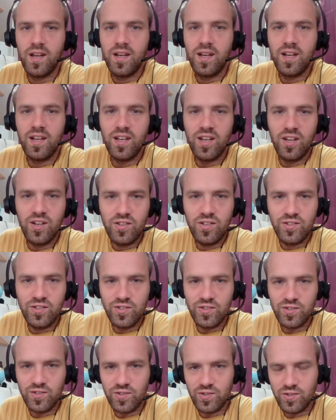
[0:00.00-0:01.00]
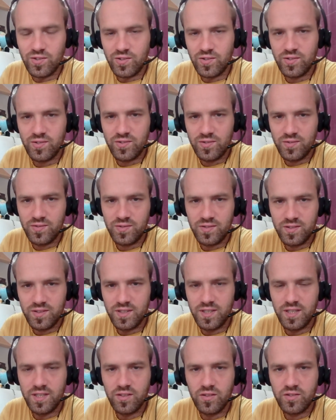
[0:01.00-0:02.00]
Hello,
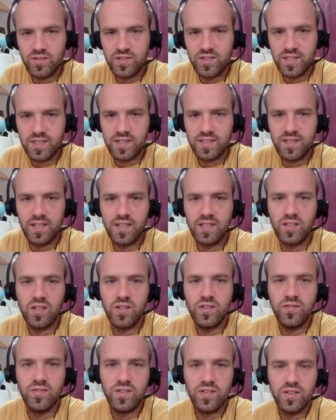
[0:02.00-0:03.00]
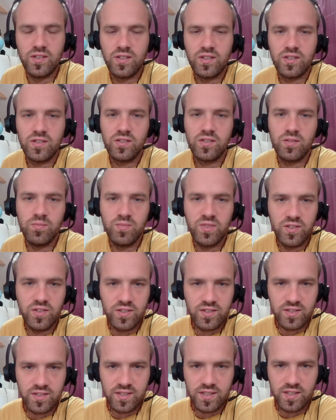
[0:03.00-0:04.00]
Diagnostic Takeover
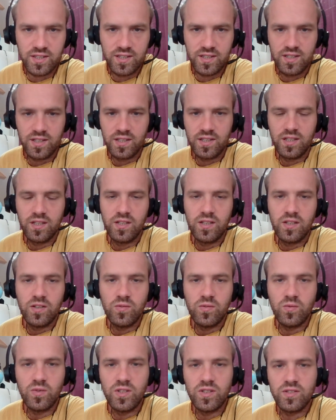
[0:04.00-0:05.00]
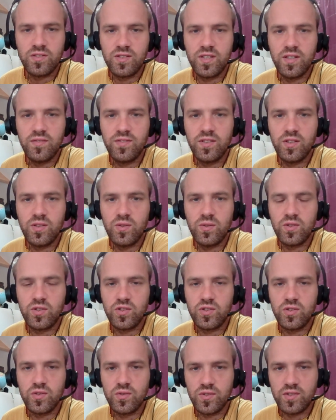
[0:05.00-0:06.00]
community. Wanted to give you a
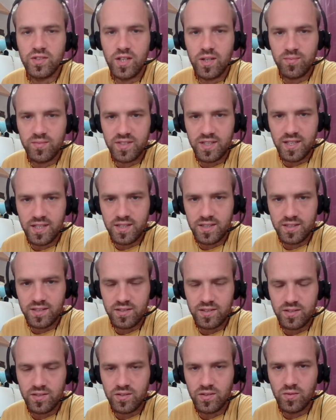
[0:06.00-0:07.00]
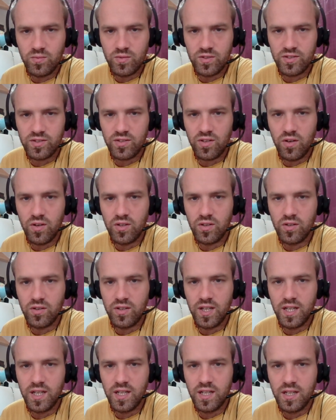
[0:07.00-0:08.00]
short update on what's going on
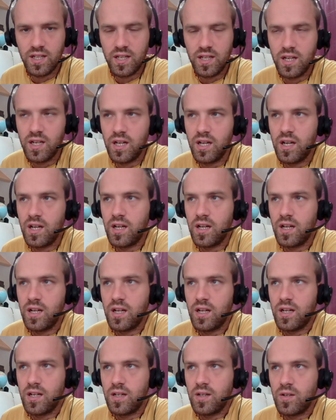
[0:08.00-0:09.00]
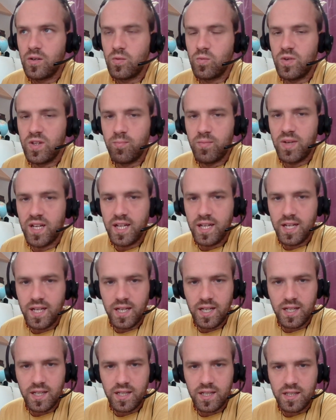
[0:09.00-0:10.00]
here with
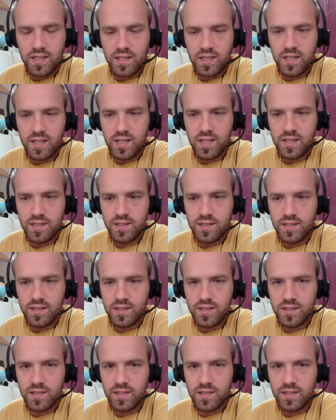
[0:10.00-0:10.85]
me, and